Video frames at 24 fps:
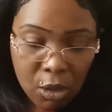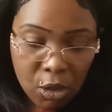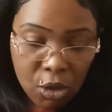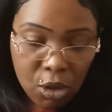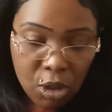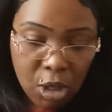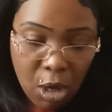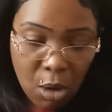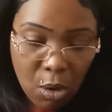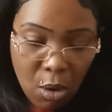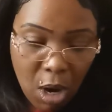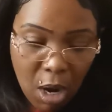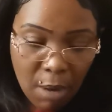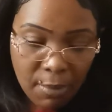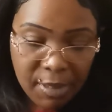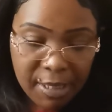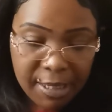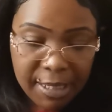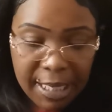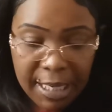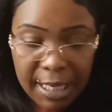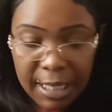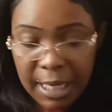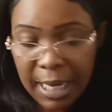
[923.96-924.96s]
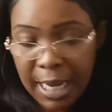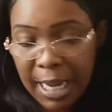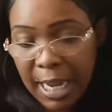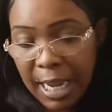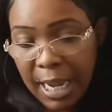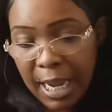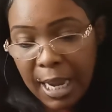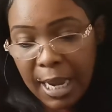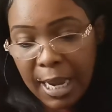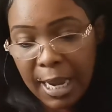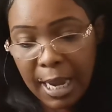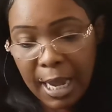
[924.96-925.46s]
So I'm seeing
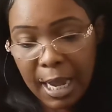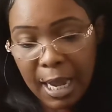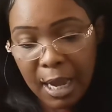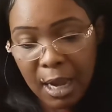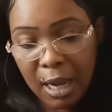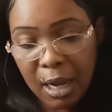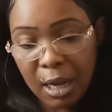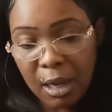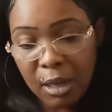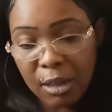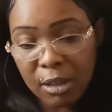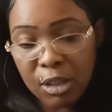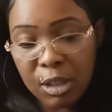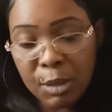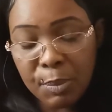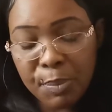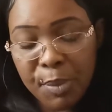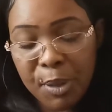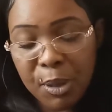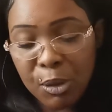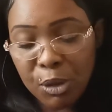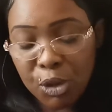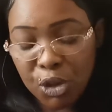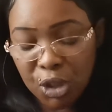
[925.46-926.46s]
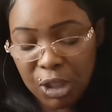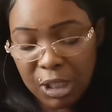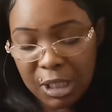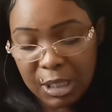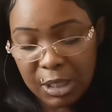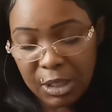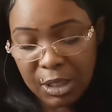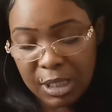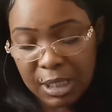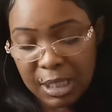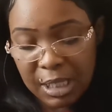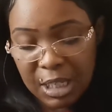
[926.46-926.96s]
here to build your
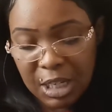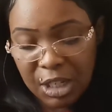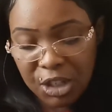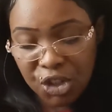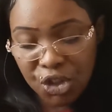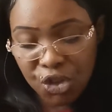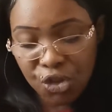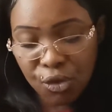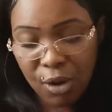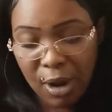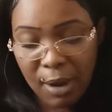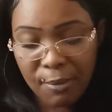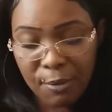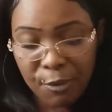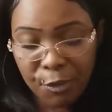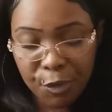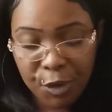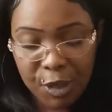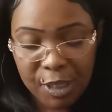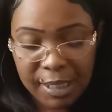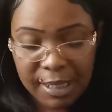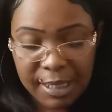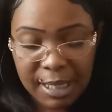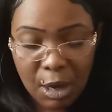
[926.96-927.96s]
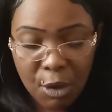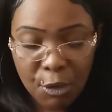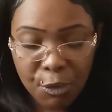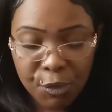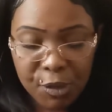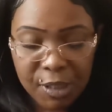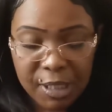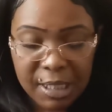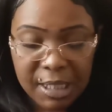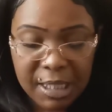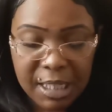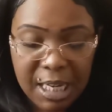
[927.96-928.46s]
strength, your
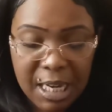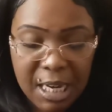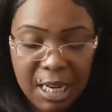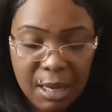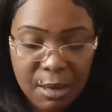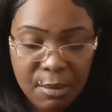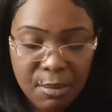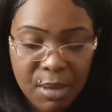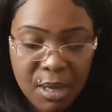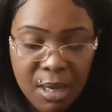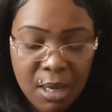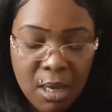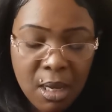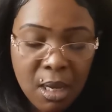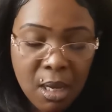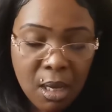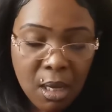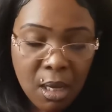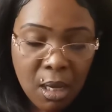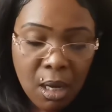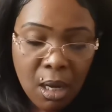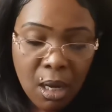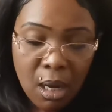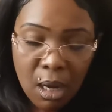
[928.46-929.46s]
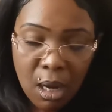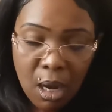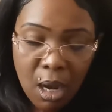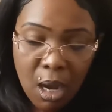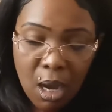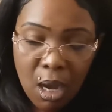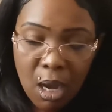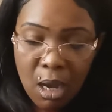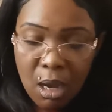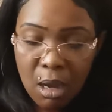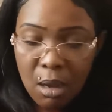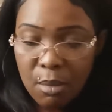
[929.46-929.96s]
self-esteem.
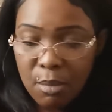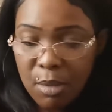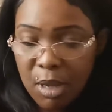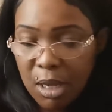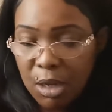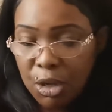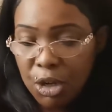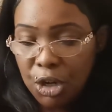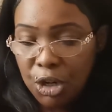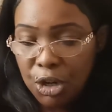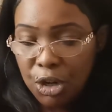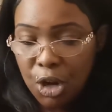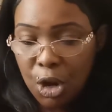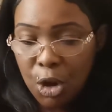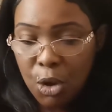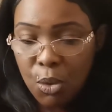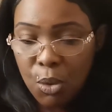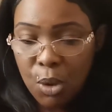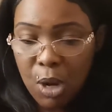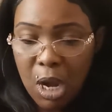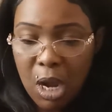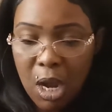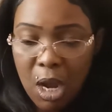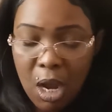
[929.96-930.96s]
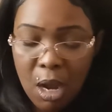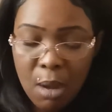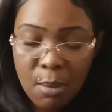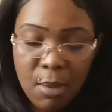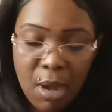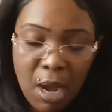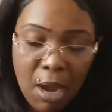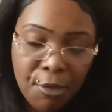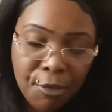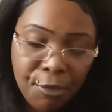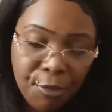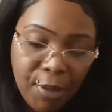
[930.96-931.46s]

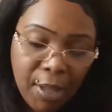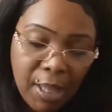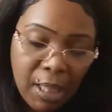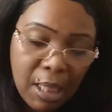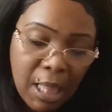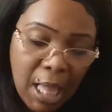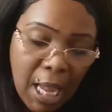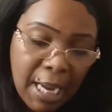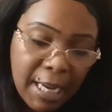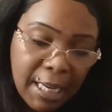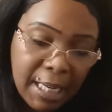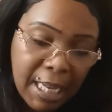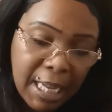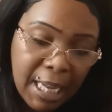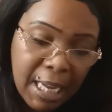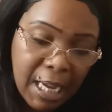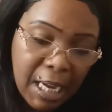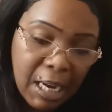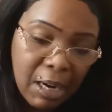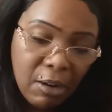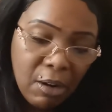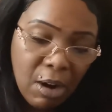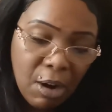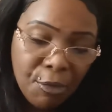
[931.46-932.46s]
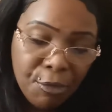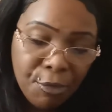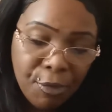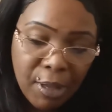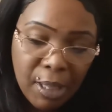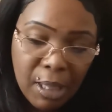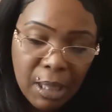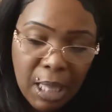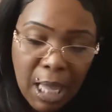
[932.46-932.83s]
I feel like here,